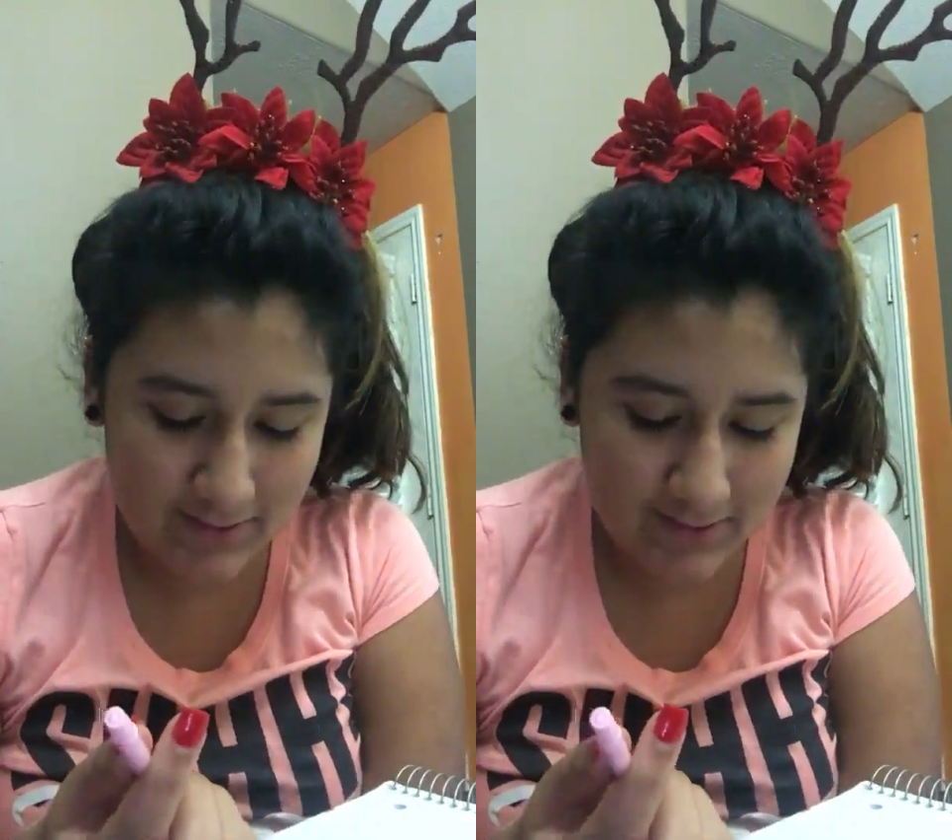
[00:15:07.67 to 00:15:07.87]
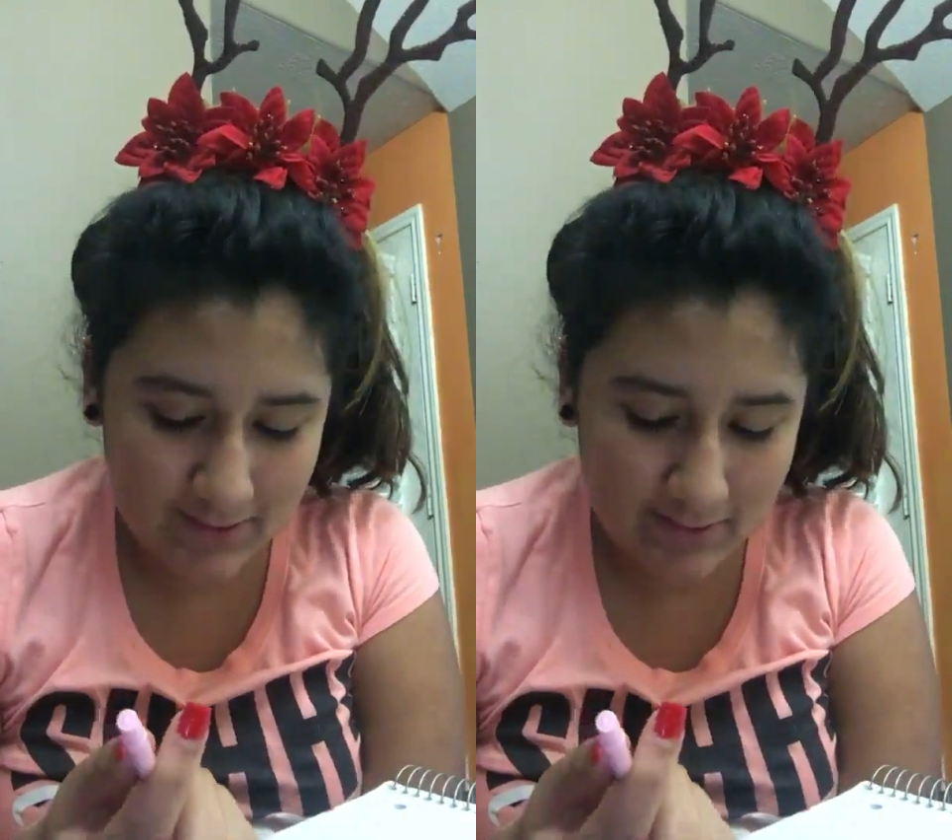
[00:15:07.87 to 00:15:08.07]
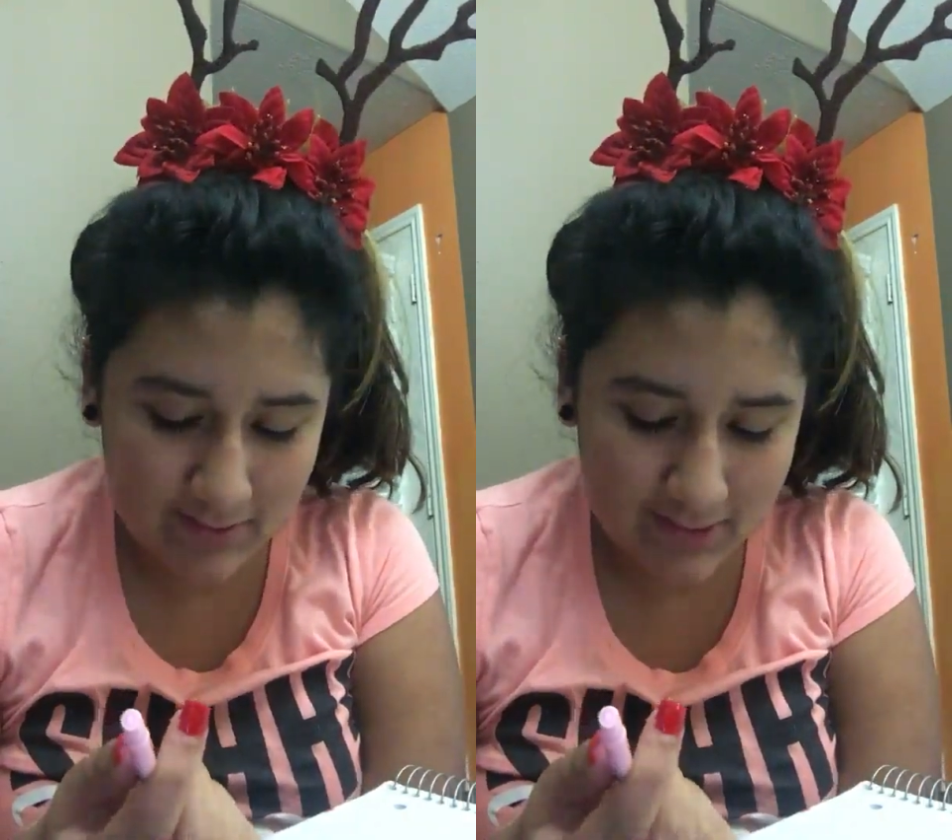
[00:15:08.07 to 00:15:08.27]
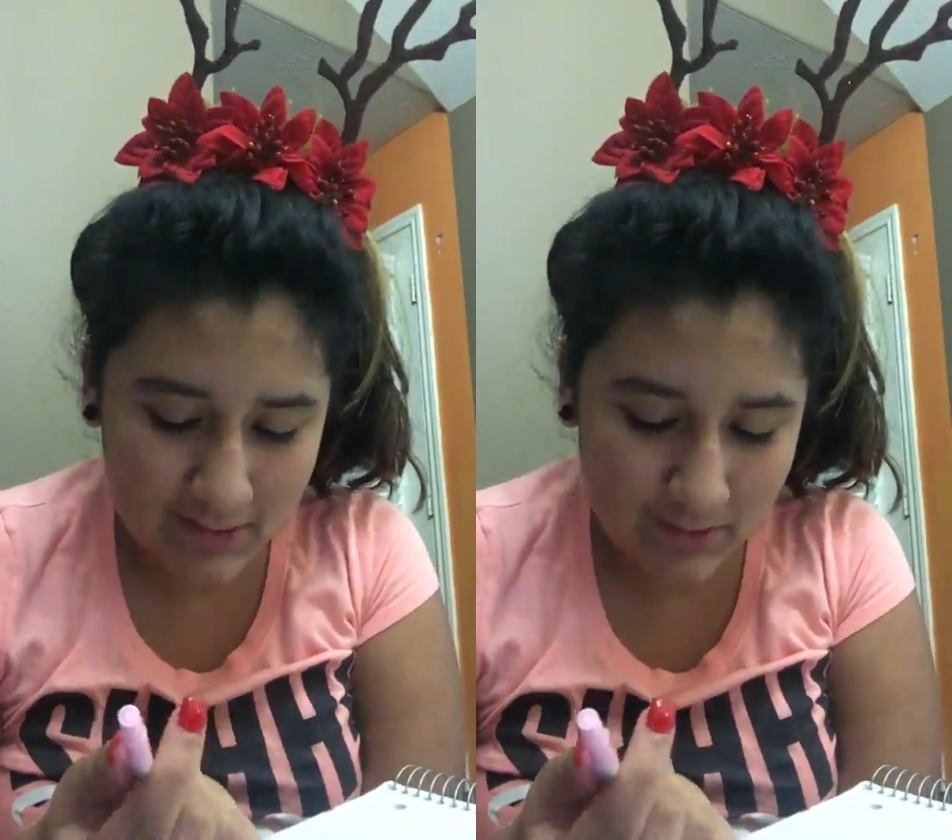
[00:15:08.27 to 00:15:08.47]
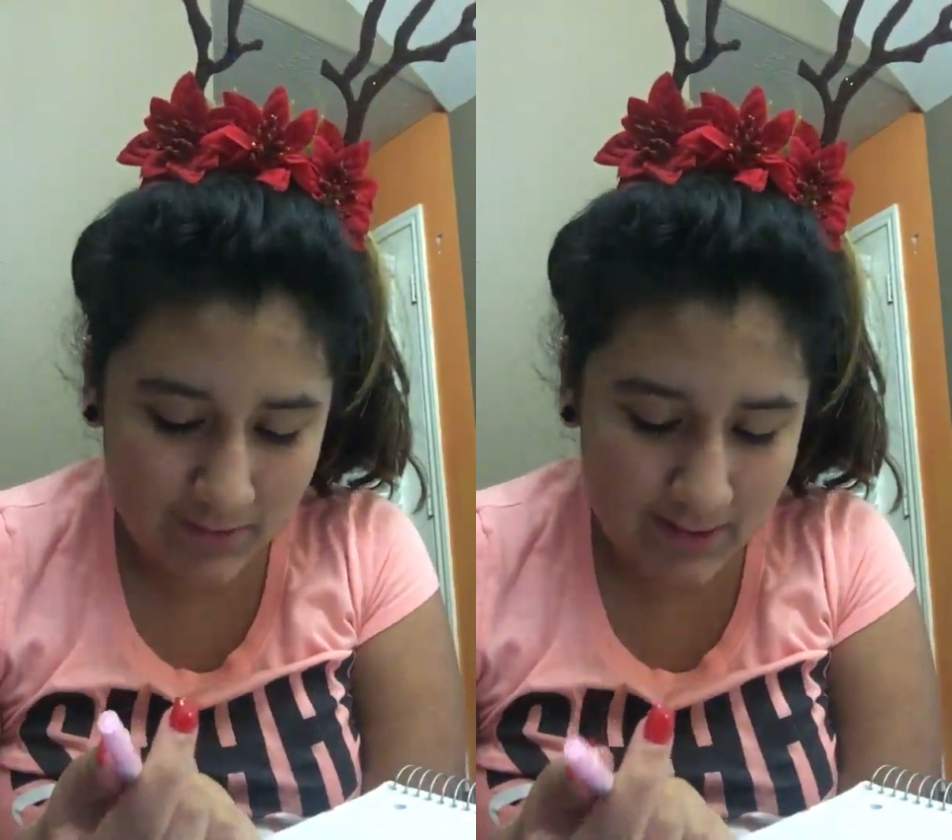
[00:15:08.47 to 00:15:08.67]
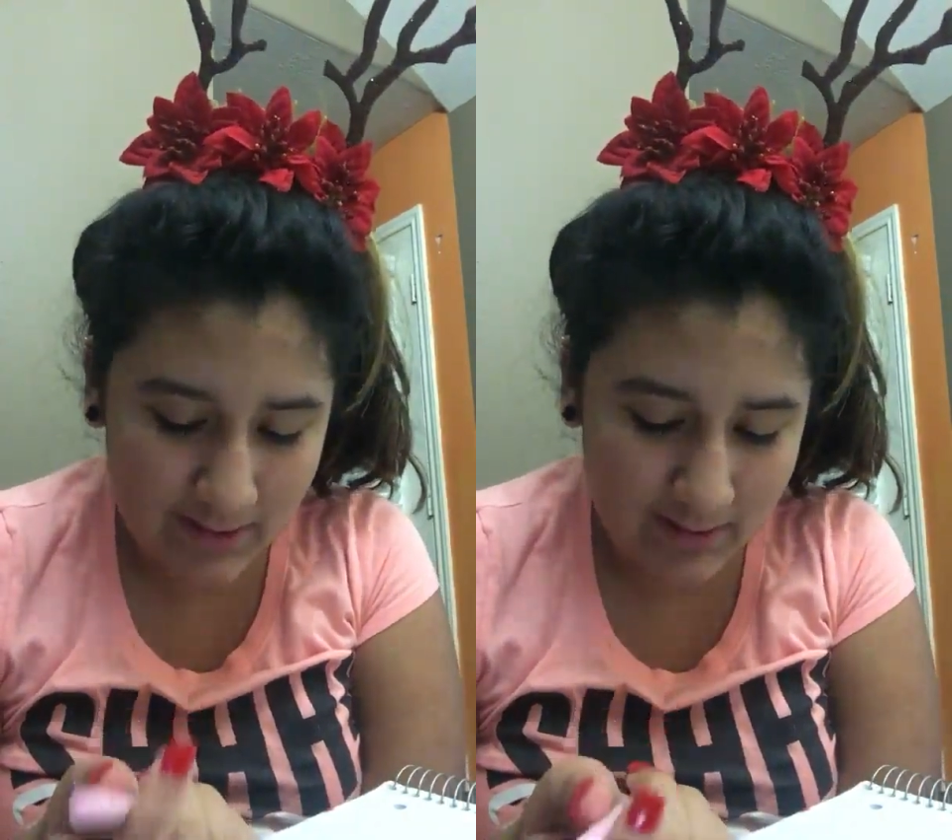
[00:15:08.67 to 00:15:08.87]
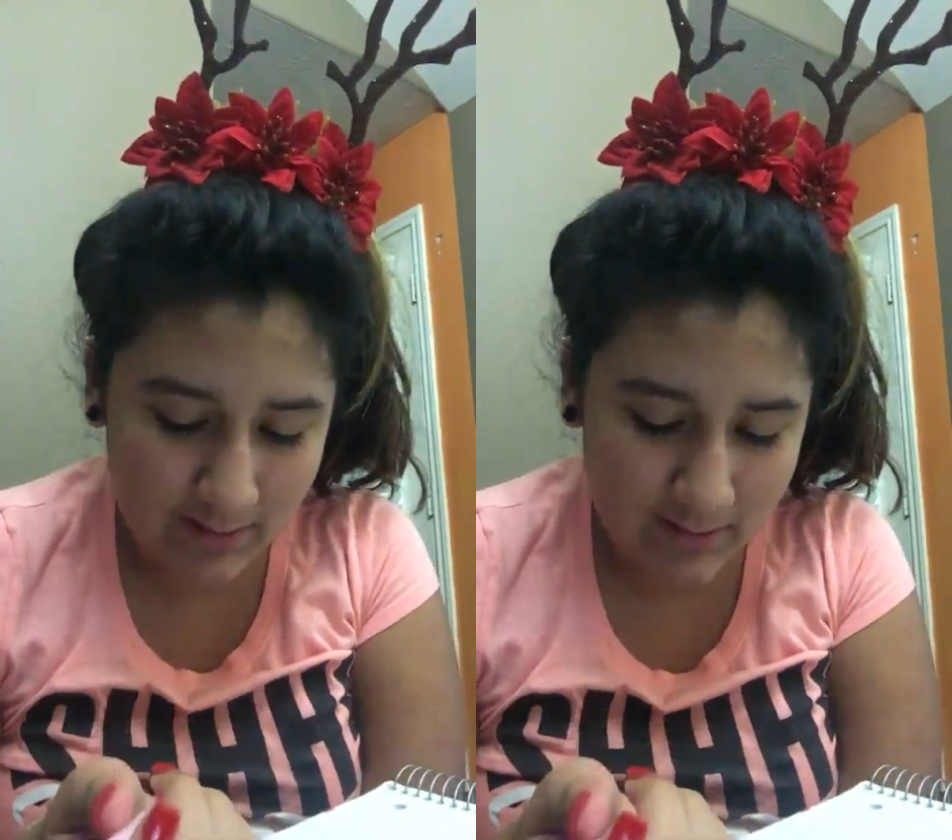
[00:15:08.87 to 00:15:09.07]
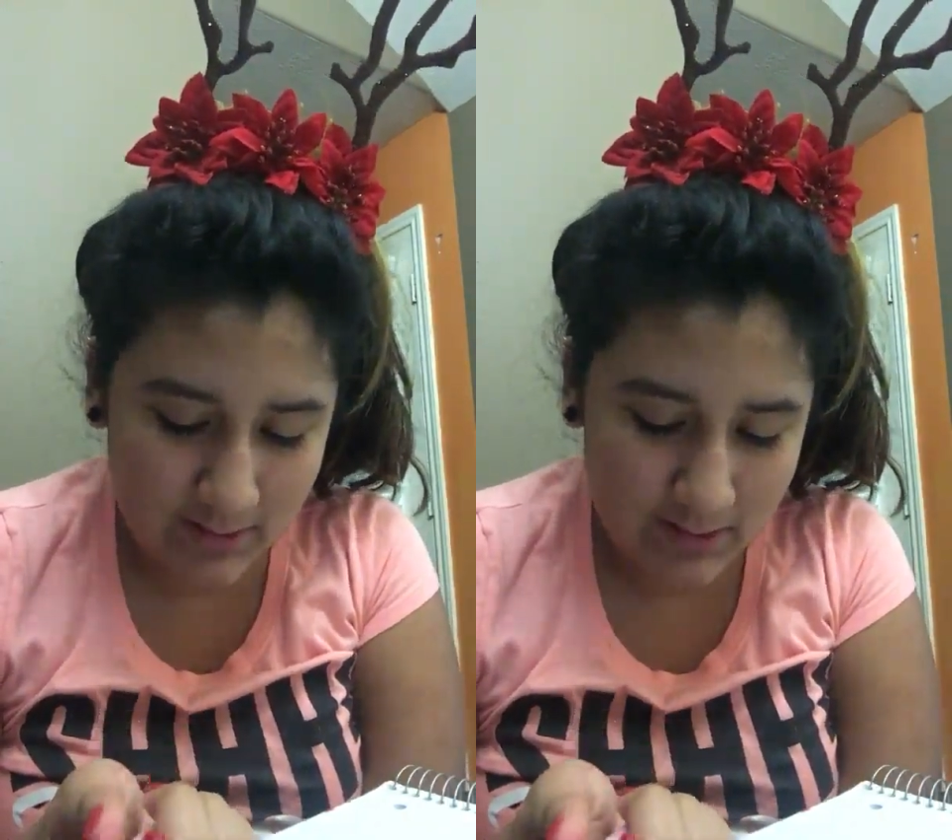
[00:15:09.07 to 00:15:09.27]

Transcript: was going so well.